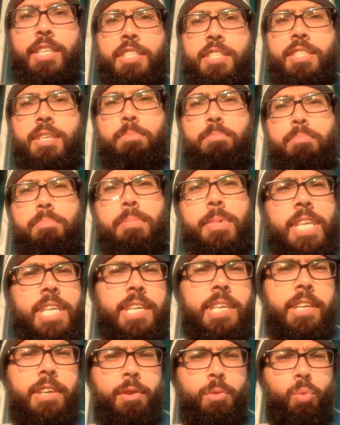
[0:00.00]
to
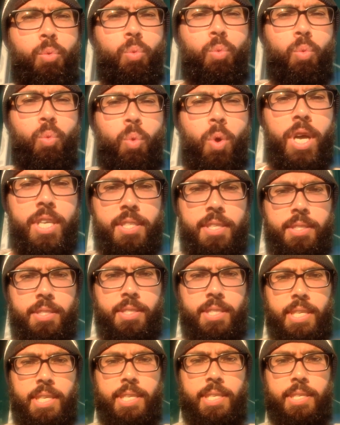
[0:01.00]
me it
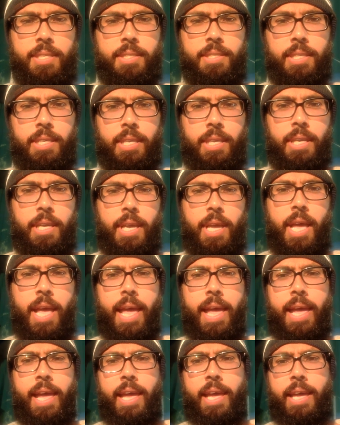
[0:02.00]
wasn't easy.
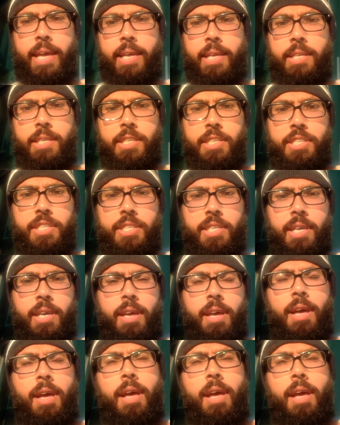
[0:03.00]
And